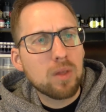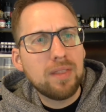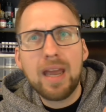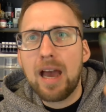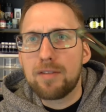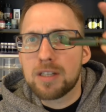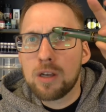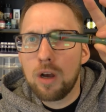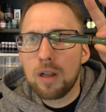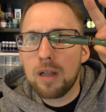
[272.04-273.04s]
they have it.
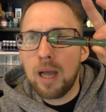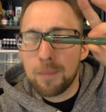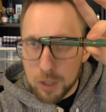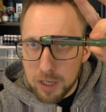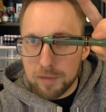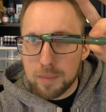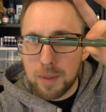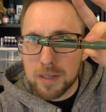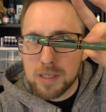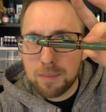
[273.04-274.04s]
I'm going to cover the
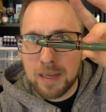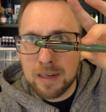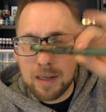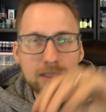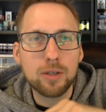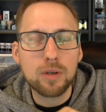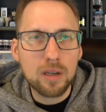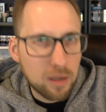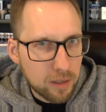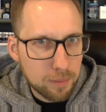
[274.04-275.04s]
parts of the pen. I tell you what I
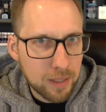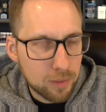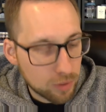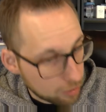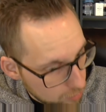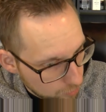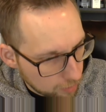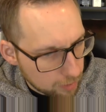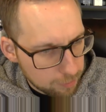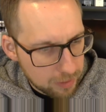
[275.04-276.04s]
like about it, what I don't
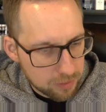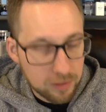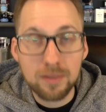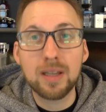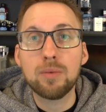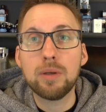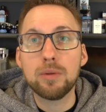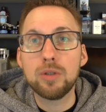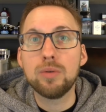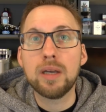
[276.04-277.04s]
like about it, and then we
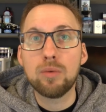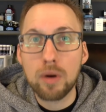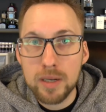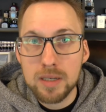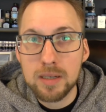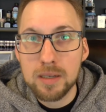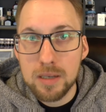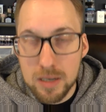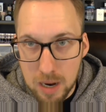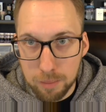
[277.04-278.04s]
will do a writing
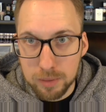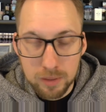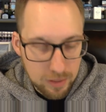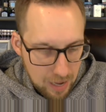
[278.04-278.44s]
sample.